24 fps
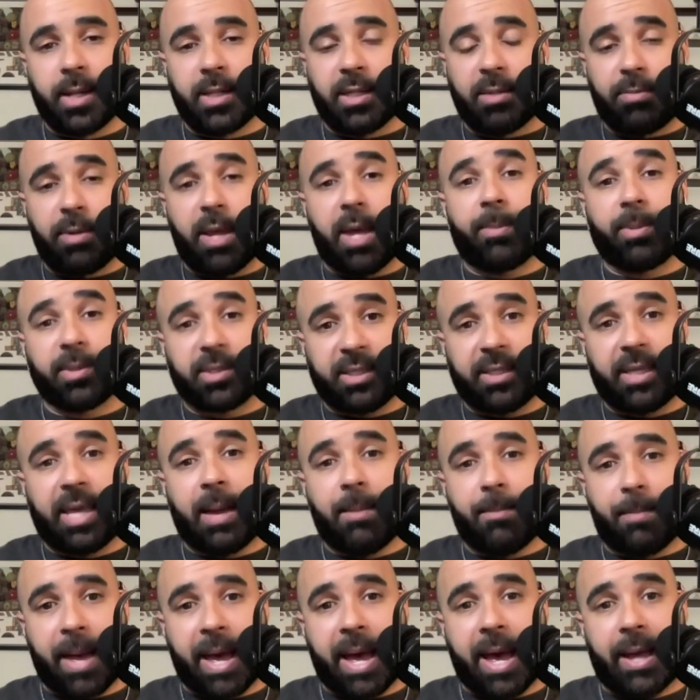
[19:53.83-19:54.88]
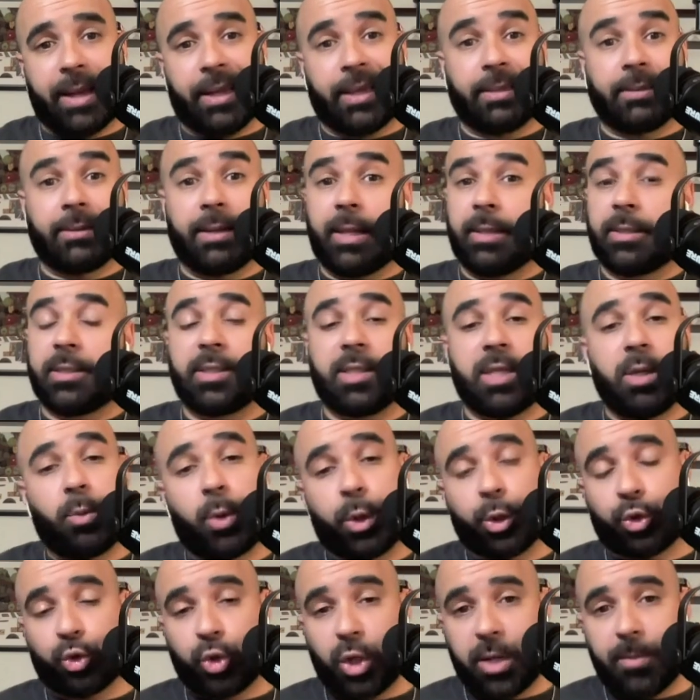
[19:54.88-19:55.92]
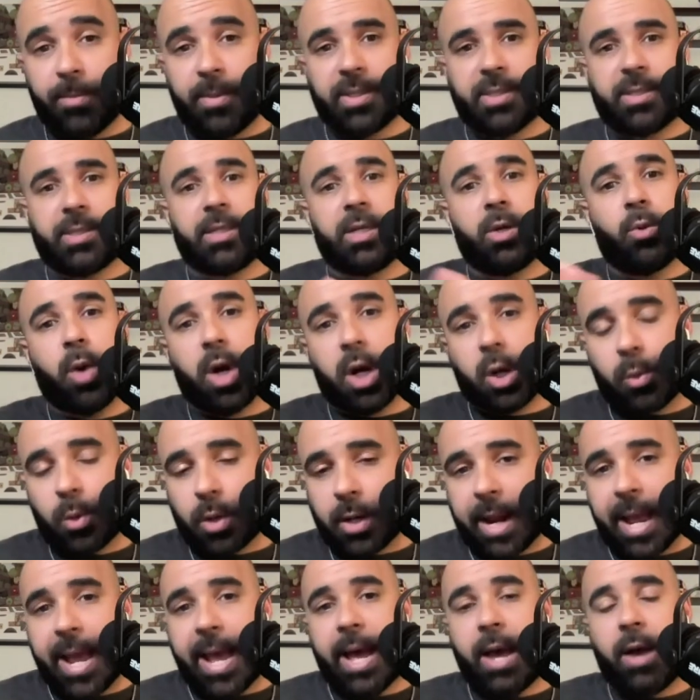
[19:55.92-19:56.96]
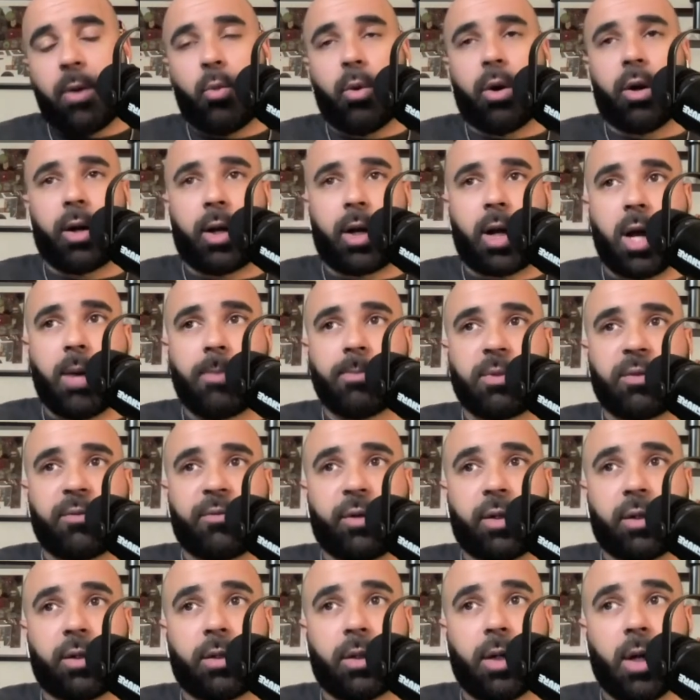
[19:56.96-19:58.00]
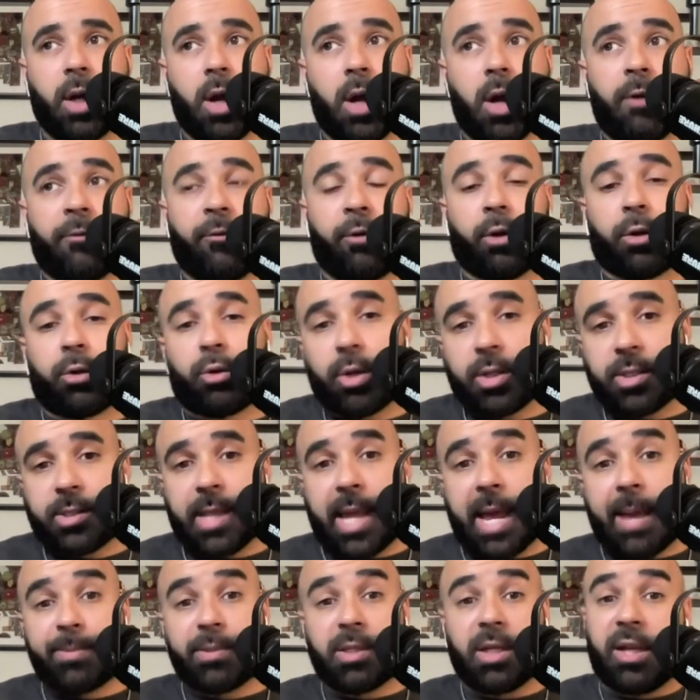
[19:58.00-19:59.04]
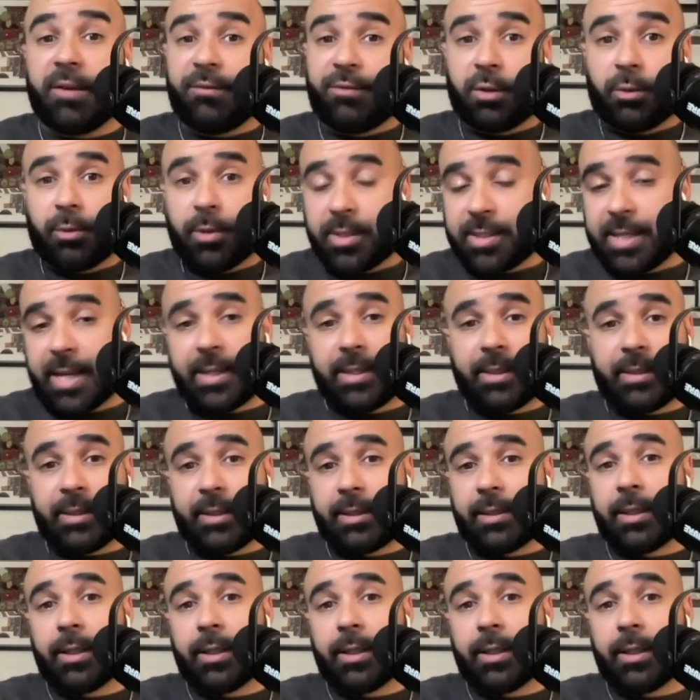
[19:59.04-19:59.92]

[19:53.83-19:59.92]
to be able to get back and see what treatment, see where we're at, where it comes for Kristaps, if there is anything